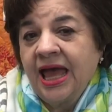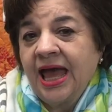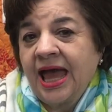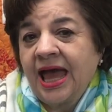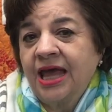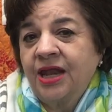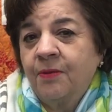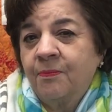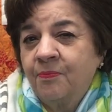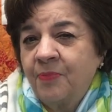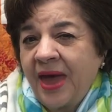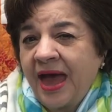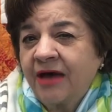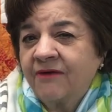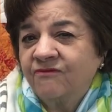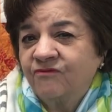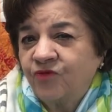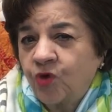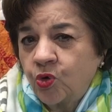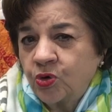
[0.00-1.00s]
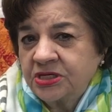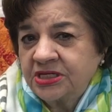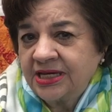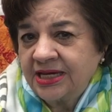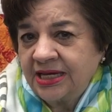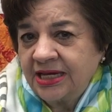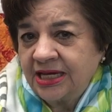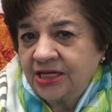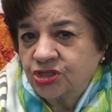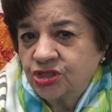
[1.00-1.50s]
and about
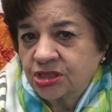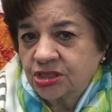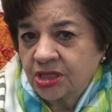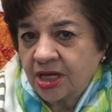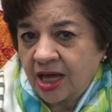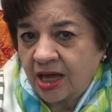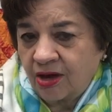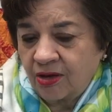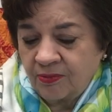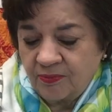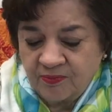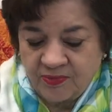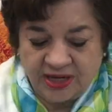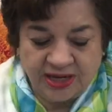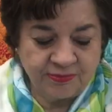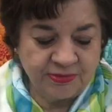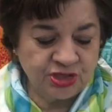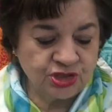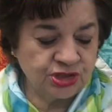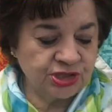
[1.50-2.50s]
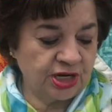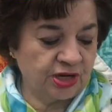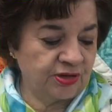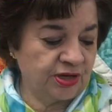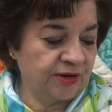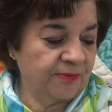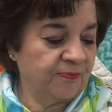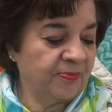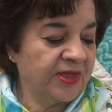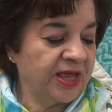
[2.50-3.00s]
14 inches long. Let me show you.